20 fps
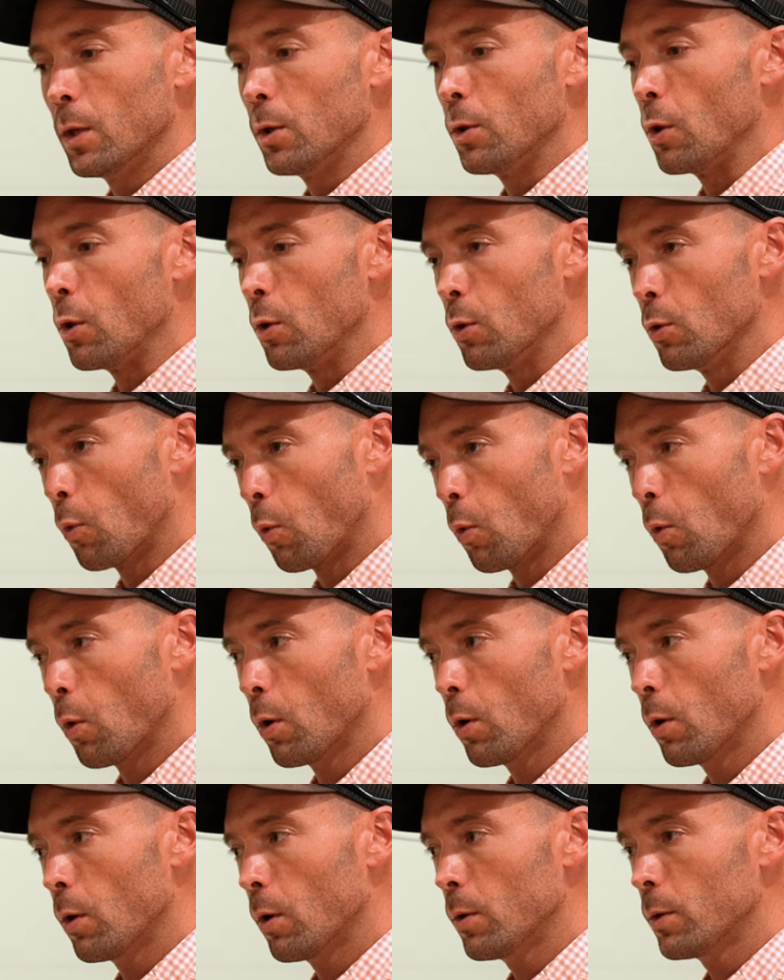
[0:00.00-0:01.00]

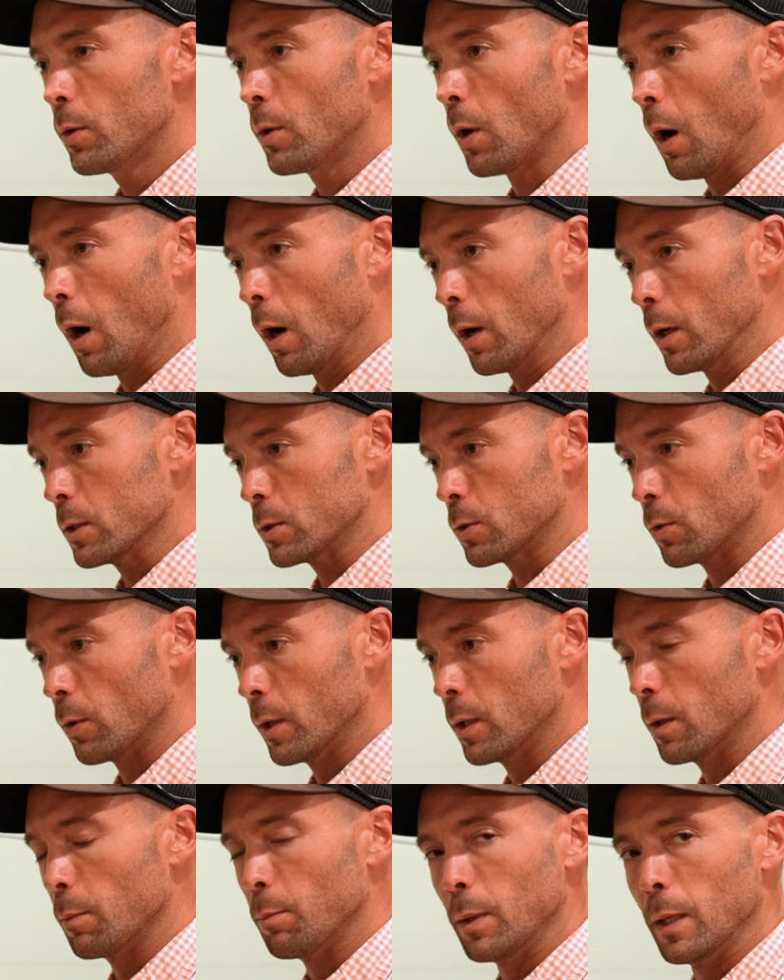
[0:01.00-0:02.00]
Your dog is
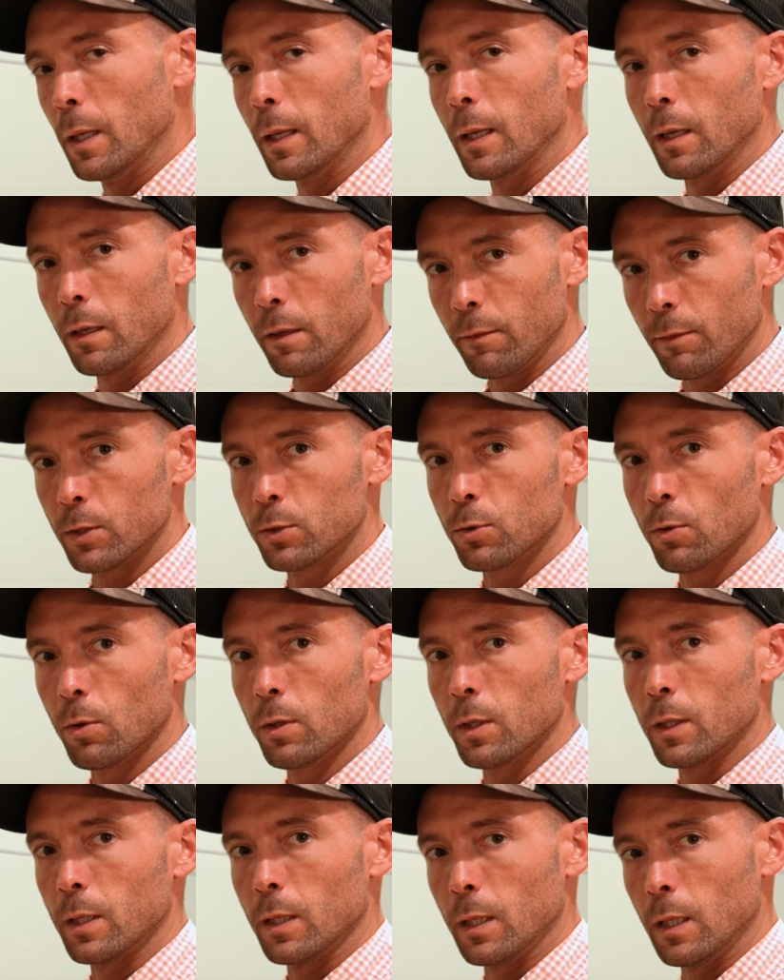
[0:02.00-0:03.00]
going to be an
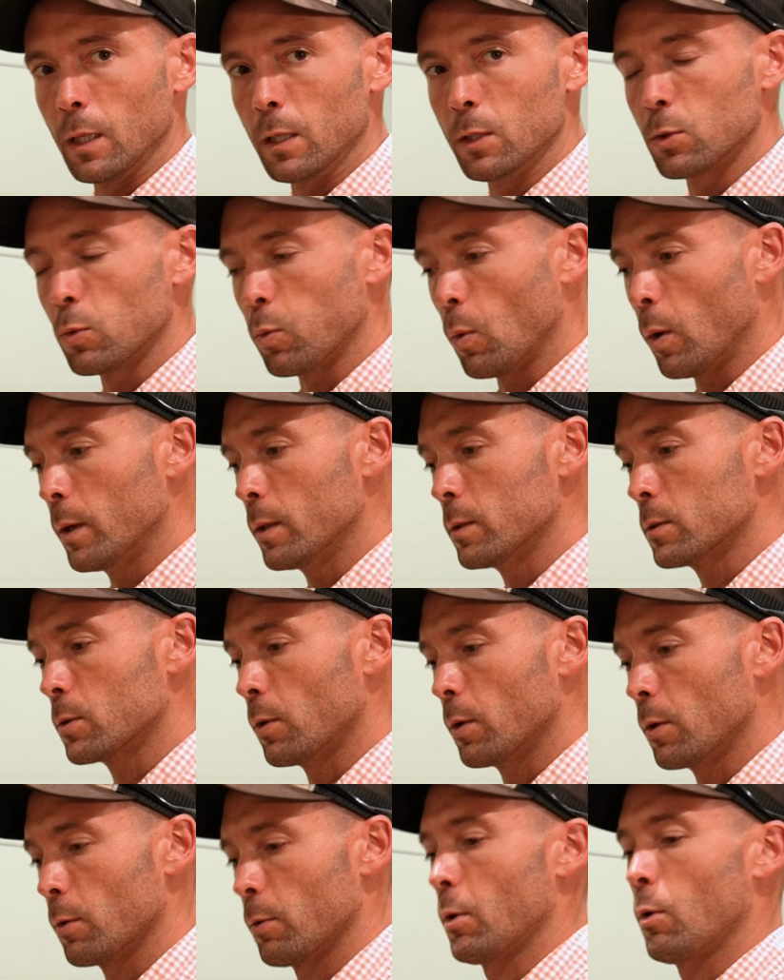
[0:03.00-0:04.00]
individual, and each one is
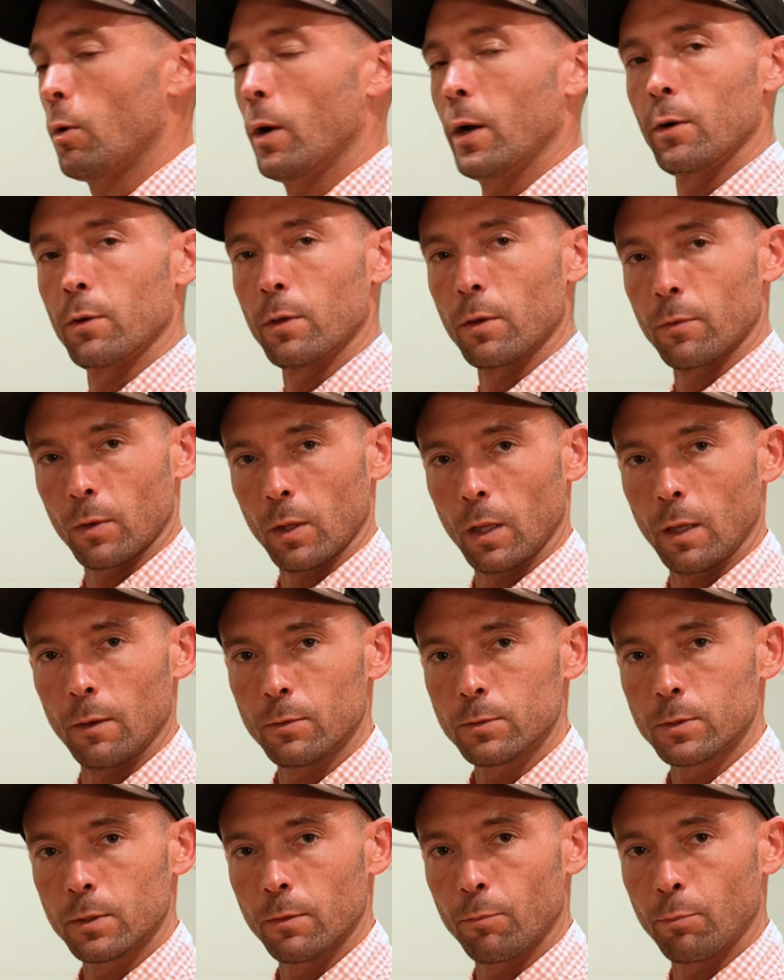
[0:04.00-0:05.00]
going to require different
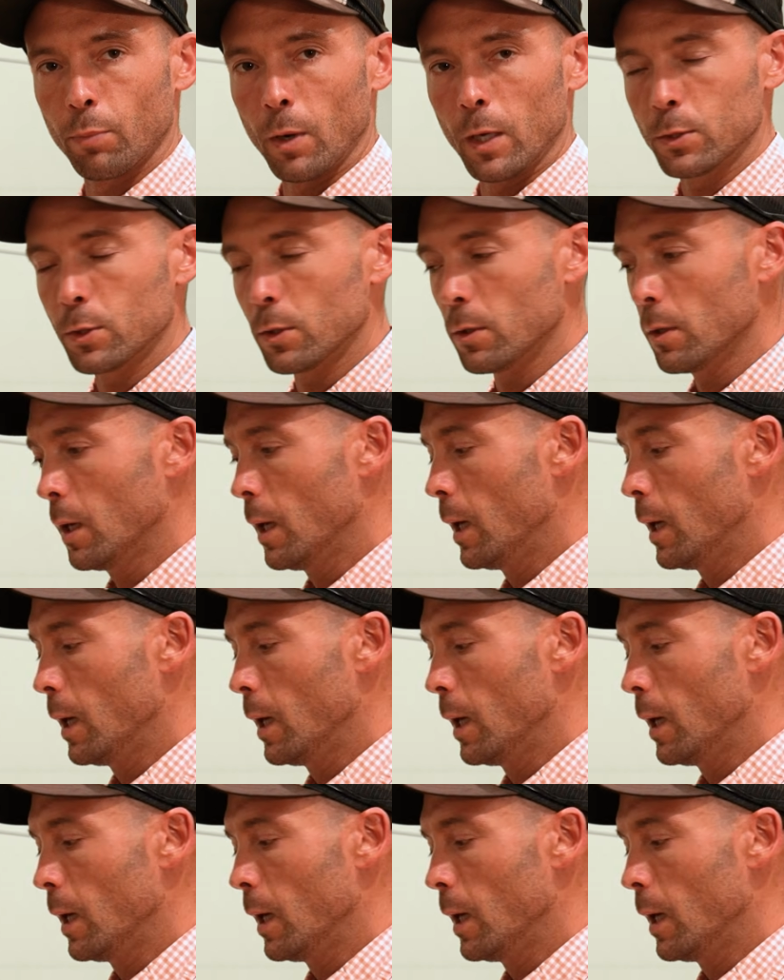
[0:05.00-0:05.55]
levels of pressure.